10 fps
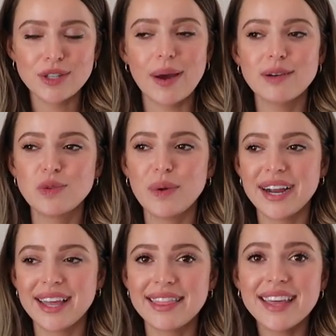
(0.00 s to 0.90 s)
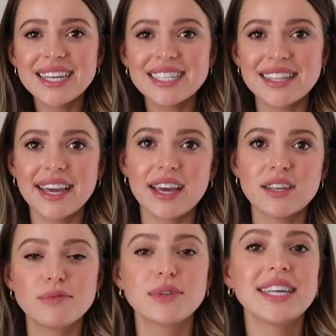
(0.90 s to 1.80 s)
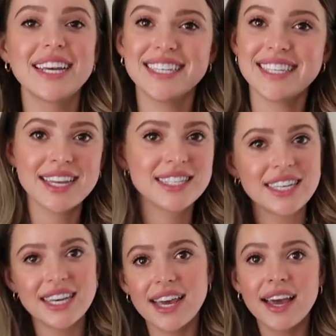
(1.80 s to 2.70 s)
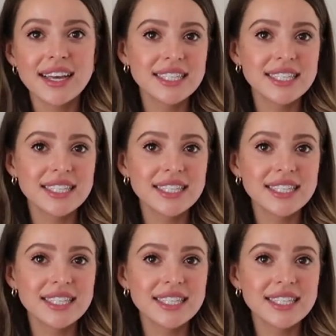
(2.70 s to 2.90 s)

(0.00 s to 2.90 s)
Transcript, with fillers: So I was wearing this and like a really like sexy,